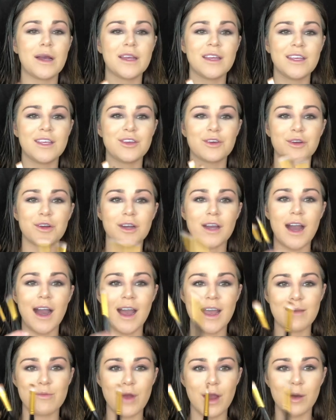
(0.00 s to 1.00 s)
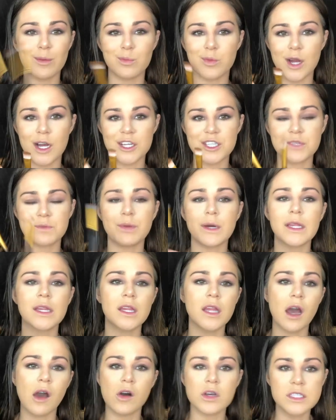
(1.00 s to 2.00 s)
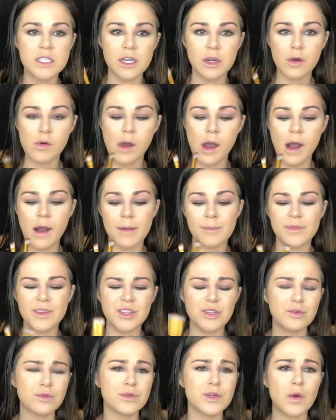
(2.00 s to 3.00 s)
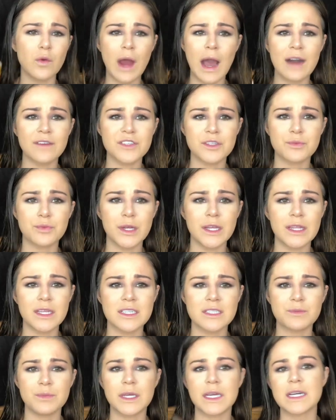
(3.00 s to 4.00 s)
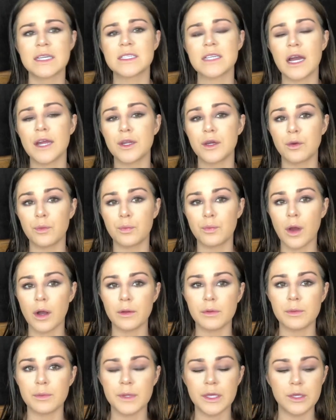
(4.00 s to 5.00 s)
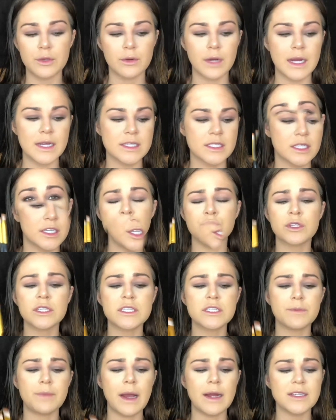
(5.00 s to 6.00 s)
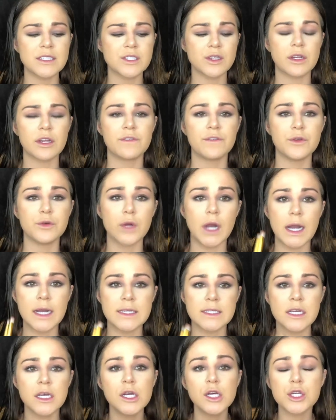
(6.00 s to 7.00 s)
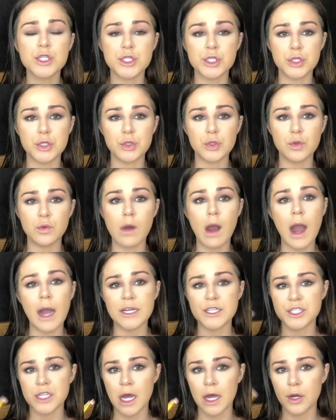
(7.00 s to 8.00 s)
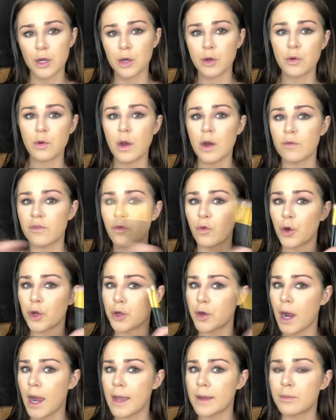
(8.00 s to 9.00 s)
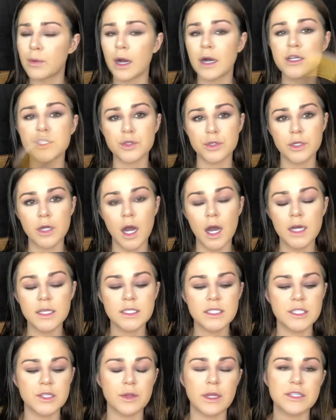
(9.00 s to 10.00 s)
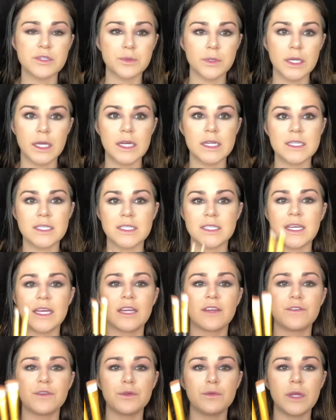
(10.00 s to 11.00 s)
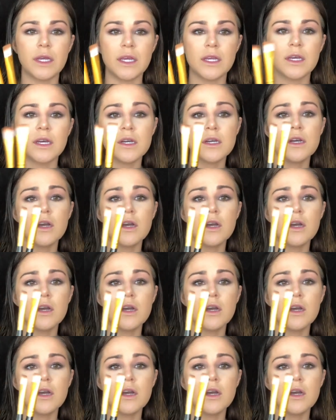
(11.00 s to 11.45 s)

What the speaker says: your eyebrow brush. But also, you don't have to bring this because I know probably you guys, it really depends on if you guys do eyeshadow for your eyebrows or not. So that's really going to dictate if you need